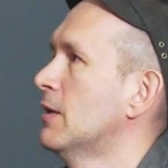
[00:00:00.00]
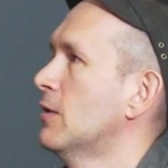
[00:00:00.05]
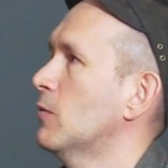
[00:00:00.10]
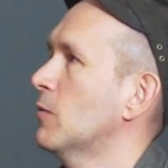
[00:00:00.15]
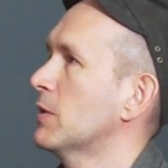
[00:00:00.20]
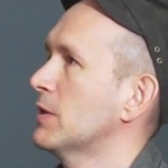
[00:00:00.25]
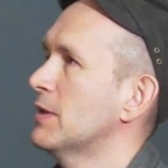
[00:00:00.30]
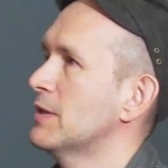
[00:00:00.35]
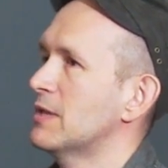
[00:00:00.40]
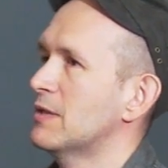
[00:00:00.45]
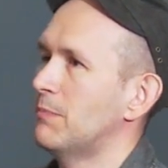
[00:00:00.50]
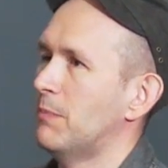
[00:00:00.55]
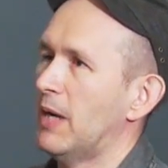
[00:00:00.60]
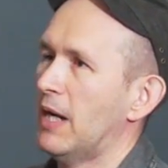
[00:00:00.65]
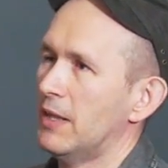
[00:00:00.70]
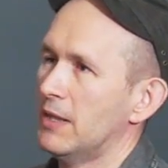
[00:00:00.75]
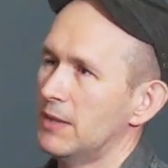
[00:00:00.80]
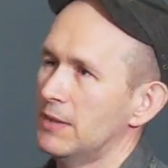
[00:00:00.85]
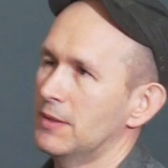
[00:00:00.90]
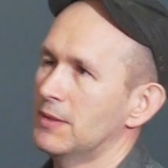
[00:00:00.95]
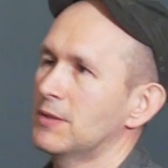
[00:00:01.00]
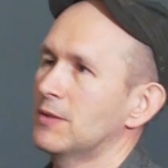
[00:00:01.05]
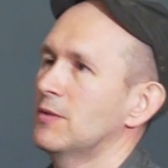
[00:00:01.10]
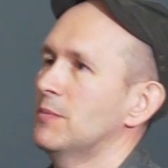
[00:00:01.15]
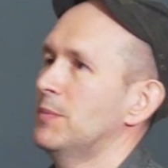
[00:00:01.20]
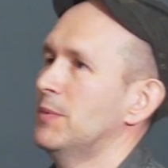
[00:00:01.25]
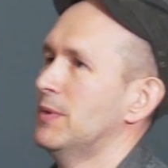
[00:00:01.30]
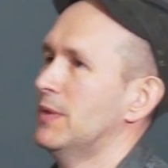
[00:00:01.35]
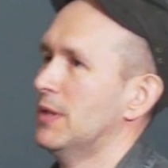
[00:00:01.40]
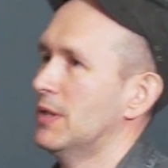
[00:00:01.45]
what inspired this
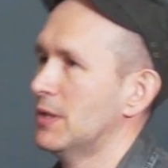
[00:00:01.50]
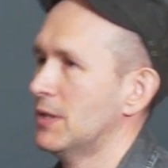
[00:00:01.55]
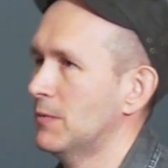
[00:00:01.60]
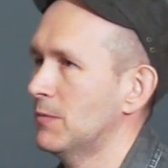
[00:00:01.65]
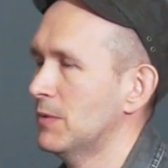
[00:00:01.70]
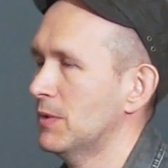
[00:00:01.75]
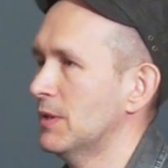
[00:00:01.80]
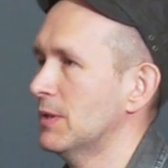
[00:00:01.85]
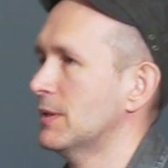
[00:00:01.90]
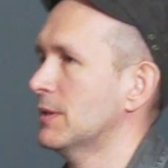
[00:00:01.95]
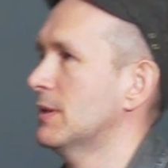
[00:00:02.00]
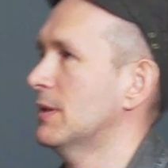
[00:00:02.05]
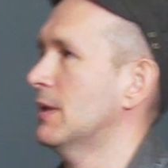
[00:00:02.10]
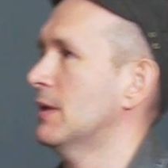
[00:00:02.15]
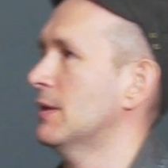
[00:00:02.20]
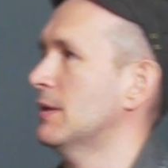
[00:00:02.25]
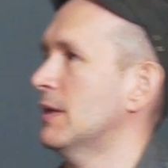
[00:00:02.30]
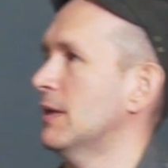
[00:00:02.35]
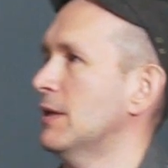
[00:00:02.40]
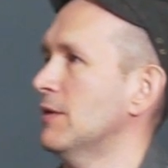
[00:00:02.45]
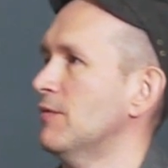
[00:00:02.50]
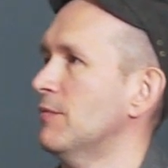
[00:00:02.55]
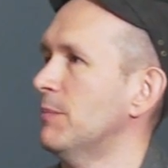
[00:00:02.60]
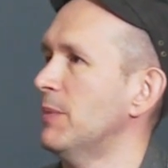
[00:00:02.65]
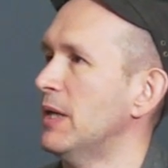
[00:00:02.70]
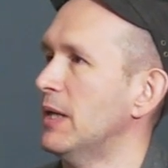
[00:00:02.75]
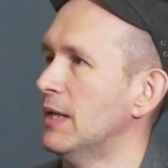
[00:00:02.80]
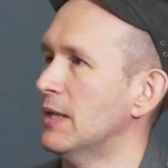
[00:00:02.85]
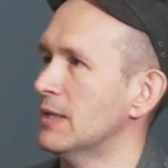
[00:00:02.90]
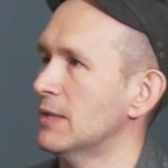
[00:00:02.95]
computation, which is naive
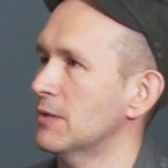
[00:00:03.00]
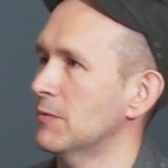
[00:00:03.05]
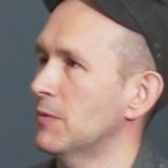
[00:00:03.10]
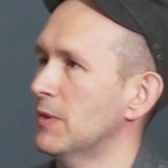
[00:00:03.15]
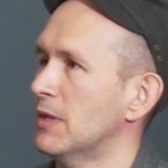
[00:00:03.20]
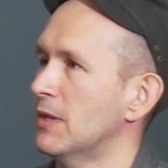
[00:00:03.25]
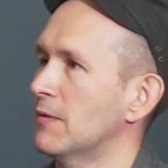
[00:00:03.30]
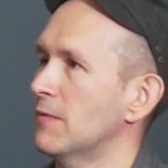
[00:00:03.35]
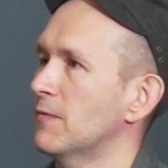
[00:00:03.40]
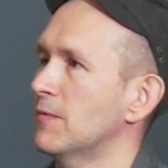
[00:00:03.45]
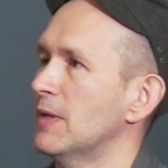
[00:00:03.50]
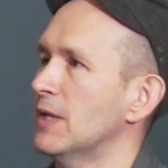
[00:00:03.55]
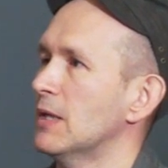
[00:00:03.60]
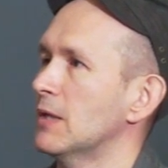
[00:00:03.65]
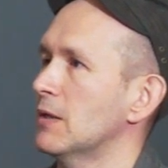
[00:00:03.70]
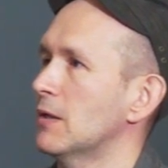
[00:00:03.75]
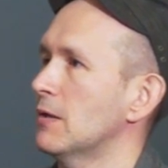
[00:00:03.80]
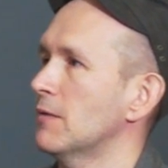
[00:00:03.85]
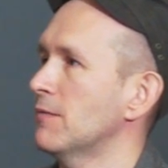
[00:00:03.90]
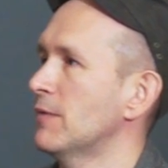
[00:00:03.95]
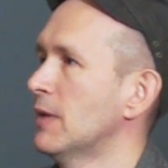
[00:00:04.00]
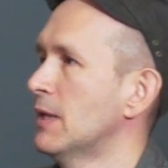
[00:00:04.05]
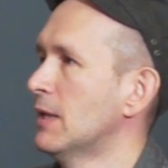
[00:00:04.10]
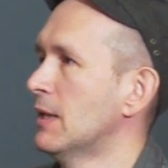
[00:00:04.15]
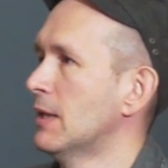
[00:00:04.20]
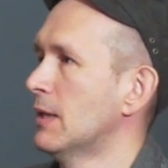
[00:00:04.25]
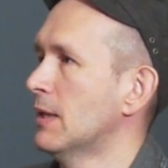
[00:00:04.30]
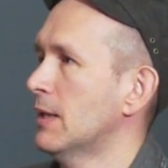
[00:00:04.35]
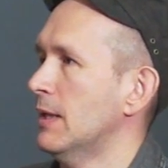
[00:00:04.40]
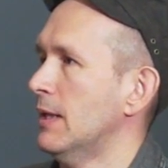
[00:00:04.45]
Bayes. We can think of
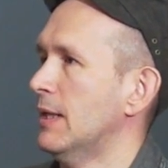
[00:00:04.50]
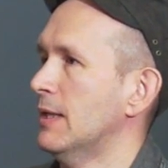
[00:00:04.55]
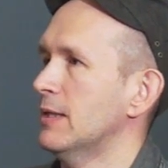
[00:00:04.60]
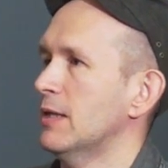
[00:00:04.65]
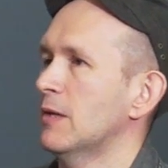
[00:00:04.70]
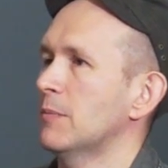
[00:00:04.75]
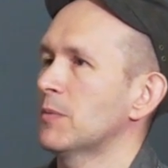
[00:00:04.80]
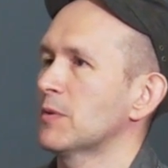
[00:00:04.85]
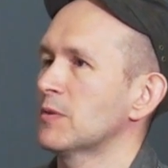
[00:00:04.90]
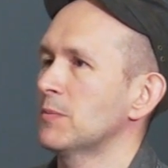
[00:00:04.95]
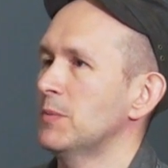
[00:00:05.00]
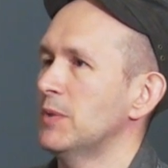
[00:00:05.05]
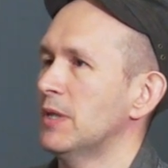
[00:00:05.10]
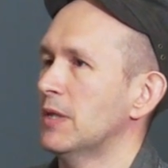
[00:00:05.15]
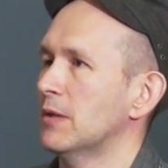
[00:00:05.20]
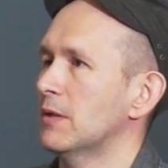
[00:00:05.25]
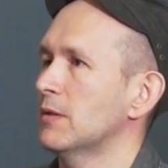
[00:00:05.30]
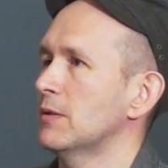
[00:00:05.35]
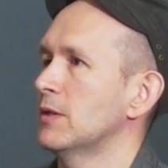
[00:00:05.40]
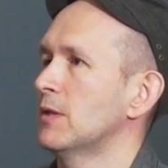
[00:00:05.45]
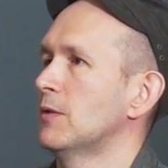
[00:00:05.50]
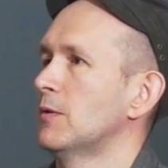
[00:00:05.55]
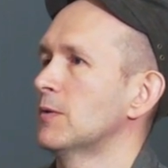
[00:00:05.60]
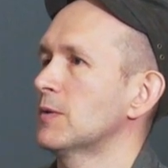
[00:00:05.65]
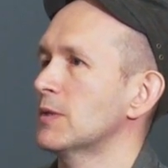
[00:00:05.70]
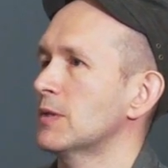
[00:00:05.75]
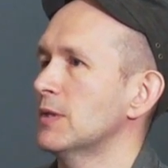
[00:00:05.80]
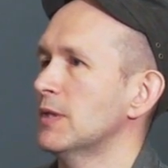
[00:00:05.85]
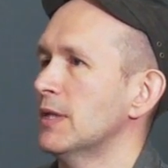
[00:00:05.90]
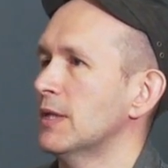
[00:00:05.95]
n tuples being only
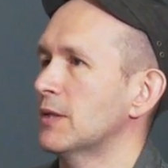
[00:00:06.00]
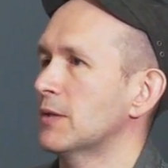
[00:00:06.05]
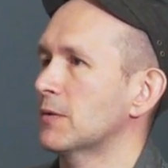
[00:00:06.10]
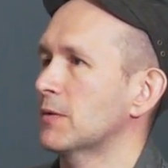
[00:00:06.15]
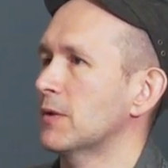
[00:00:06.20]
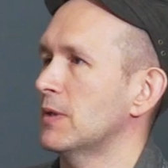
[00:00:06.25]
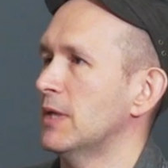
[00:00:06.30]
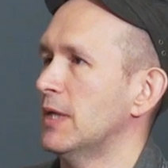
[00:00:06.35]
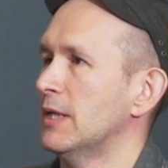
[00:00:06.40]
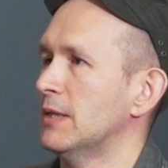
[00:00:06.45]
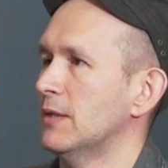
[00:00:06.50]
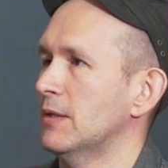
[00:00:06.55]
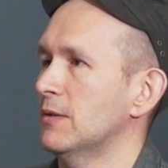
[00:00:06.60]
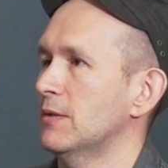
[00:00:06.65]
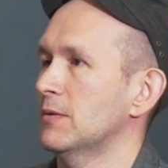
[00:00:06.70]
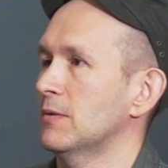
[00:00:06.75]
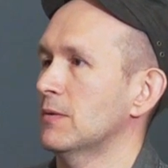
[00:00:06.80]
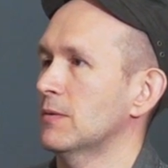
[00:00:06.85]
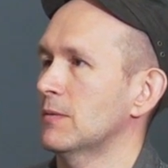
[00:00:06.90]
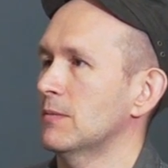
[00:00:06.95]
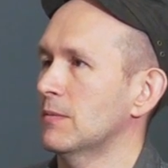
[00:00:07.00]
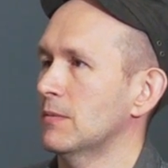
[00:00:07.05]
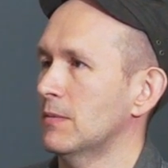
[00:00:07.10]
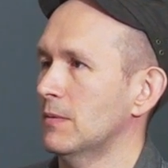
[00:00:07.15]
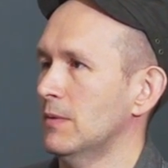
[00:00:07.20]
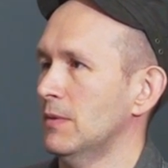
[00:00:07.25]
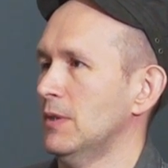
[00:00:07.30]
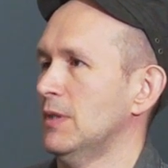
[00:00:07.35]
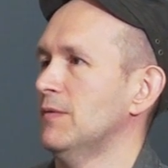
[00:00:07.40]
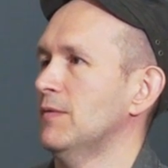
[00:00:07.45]
loosely correlated or
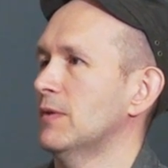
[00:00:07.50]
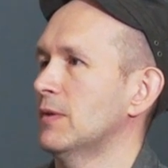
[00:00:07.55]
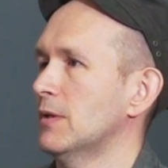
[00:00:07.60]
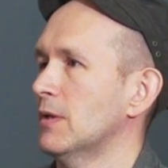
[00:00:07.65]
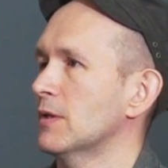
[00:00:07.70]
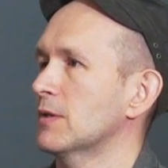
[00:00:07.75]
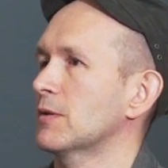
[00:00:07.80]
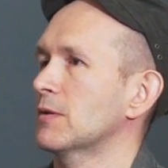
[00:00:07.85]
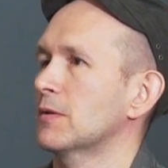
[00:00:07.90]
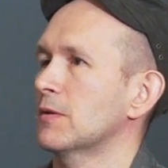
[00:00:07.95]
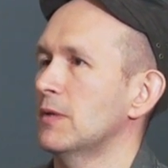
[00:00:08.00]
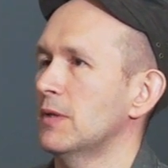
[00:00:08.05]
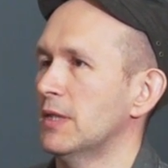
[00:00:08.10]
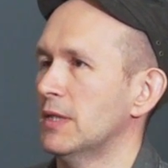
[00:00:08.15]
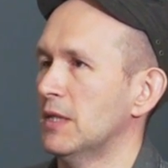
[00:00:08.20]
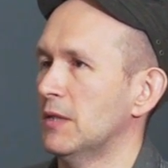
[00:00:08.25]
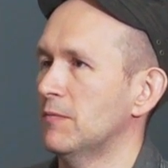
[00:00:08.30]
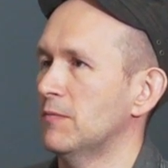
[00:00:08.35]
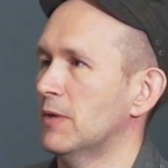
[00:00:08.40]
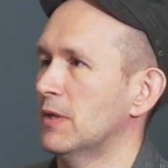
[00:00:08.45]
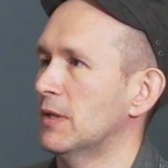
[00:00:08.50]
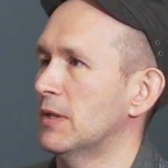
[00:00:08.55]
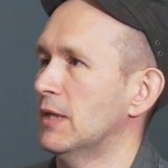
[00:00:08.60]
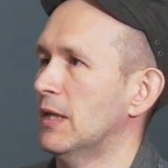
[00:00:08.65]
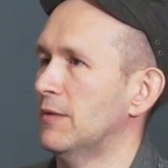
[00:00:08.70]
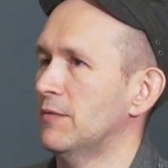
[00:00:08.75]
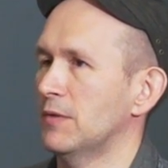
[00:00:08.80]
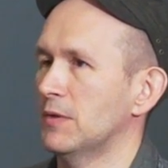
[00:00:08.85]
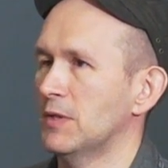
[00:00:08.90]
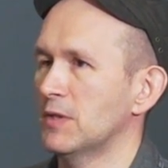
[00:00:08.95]
even not correlated with one
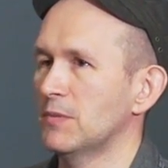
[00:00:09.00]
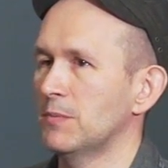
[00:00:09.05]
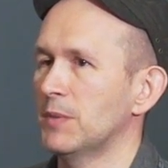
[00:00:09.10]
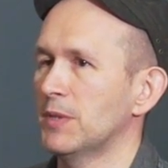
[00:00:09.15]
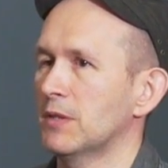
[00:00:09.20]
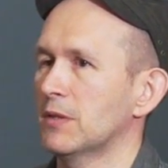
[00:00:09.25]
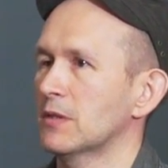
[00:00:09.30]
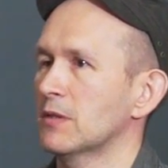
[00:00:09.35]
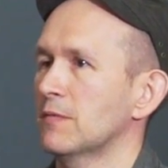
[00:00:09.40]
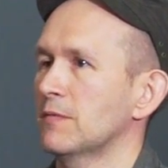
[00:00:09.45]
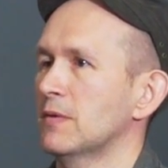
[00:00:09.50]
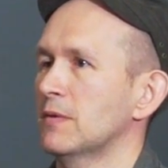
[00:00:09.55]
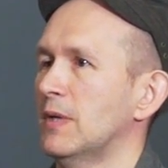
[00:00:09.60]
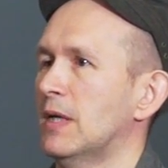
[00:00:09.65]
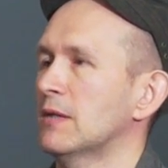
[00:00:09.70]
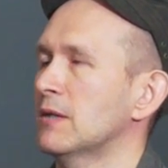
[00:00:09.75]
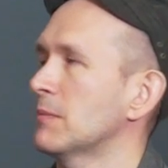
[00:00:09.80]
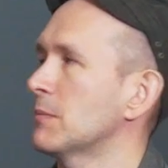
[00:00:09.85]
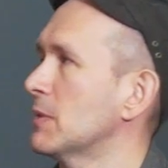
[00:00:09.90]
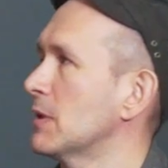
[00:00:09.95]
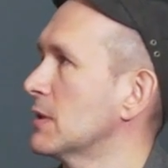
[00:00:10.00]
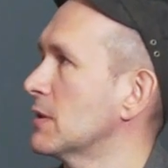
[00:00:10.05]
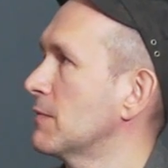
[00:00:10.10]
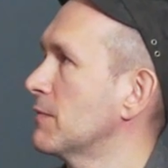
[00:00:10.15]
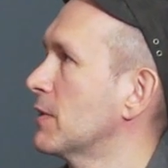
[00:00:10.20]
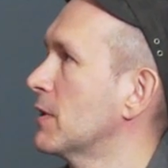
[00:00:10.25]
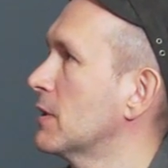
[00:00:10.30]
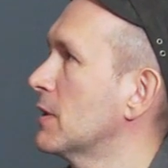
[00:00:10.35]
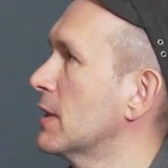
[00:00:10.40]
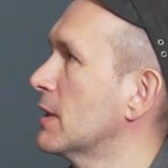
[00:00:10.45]
another just because of the randomness
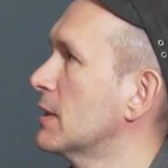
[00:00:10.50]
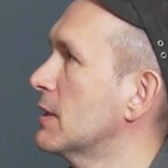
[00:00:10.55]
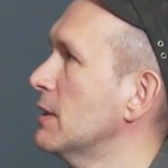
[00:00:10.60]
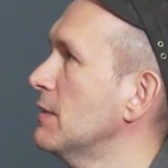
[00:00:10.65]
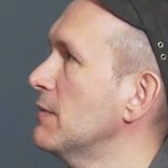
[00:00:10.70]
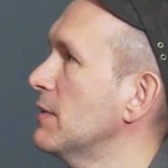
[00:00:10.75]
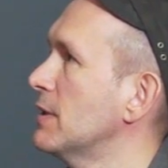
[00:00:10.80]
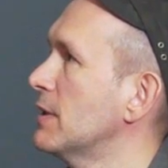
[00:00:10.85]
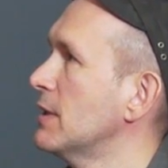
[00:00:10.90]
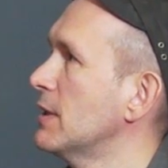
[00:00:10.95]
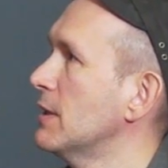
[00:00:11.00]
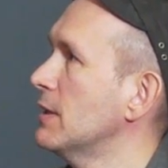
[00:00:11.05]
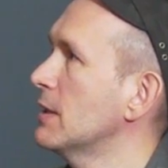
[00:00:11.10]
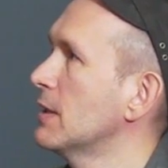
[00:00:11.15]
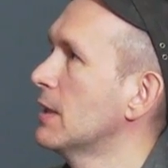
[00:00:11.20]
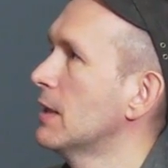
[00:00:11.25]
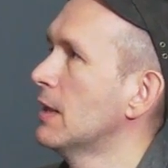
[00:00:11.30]
of connectivity.